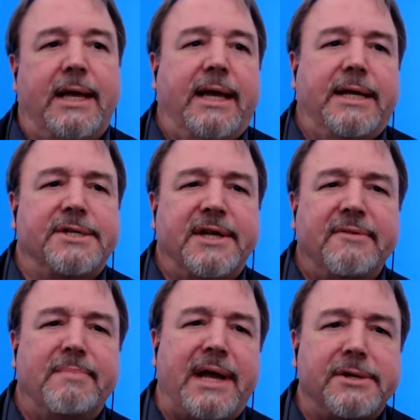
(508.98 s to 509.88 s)
Instead of
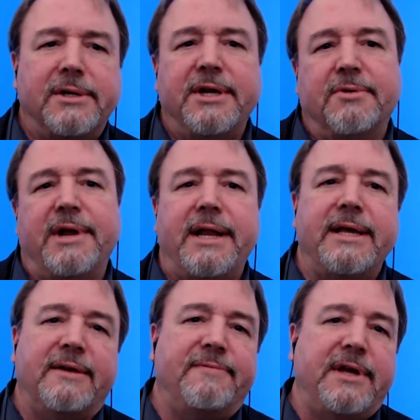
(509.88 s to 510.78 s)
manually creating
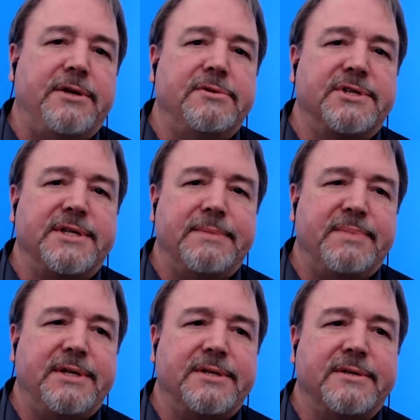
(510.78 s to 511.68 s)
FAQ
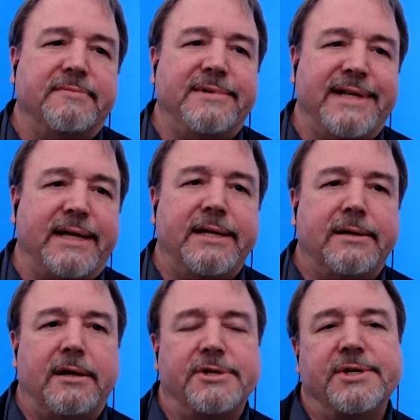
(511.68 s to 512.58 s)
snippets of dead-end
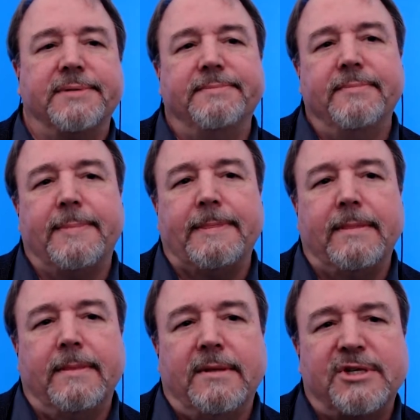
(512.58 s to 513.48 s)
logic,
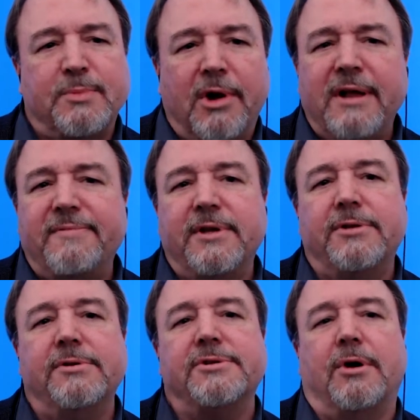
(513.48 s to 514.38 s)
Smart
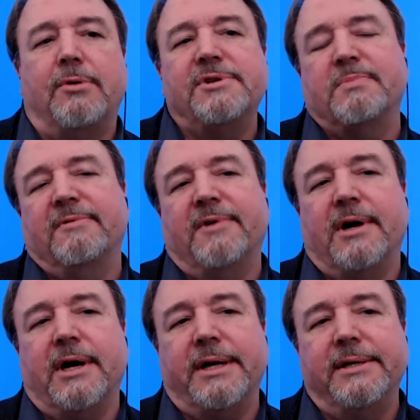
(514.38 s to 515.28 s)
FAQs always
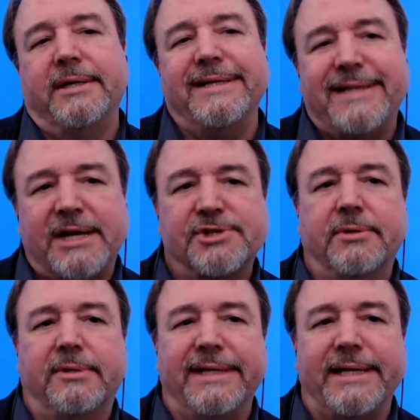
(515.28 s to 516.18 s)
provide
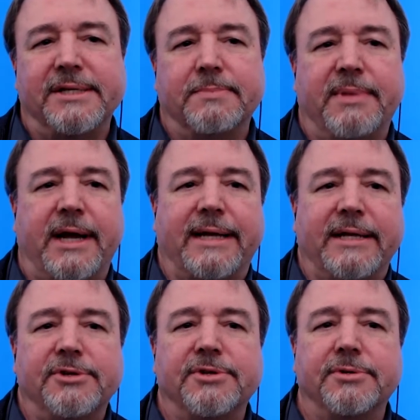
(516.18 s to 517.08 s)
contextual links back
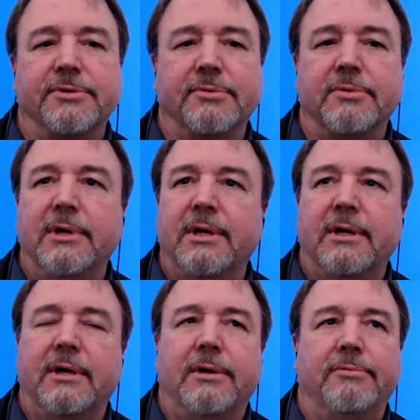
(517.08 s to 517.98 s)
into
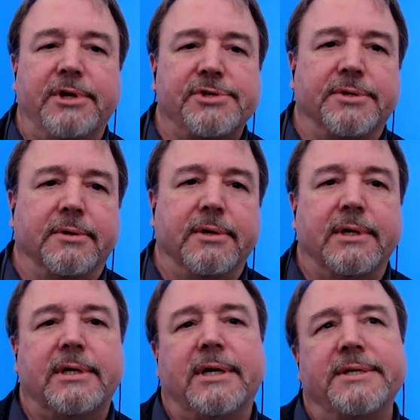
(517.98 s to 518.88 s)
richer
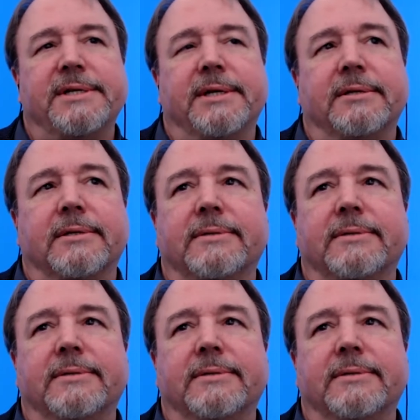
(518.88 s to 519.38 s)
content.